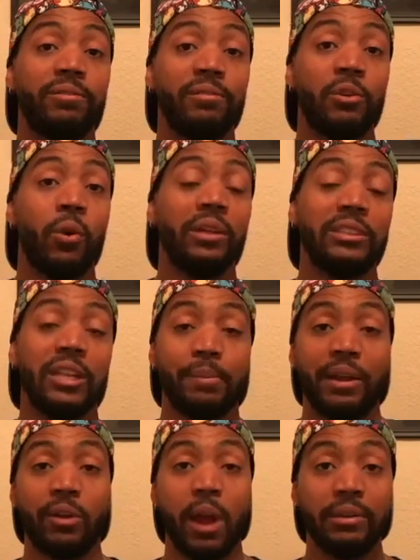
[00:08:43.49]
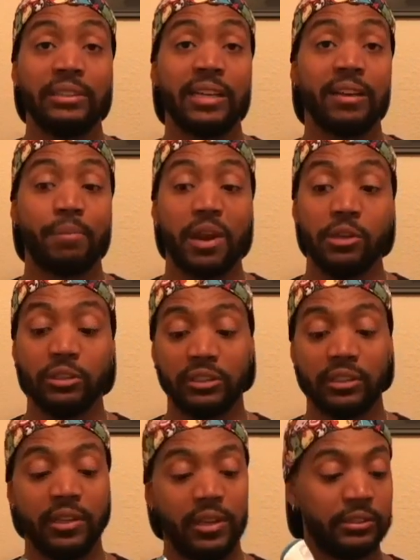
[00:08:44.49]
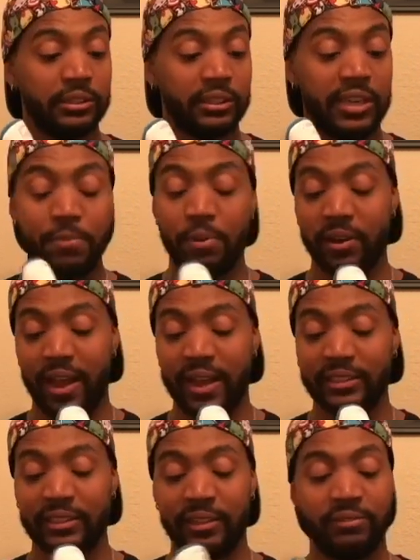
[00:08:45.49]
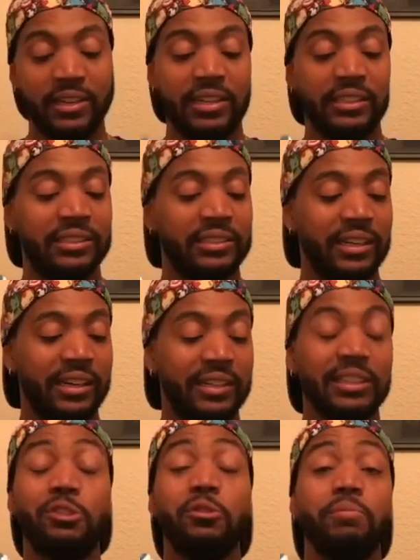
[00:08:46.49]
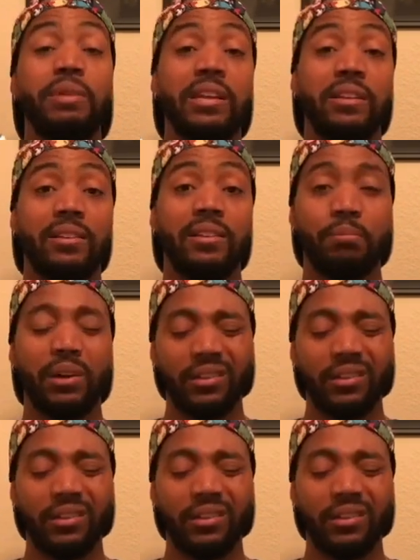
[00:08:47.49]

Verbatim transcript: go on sale to grab a second pair just to just to keep on ice if these uh, get too beat. But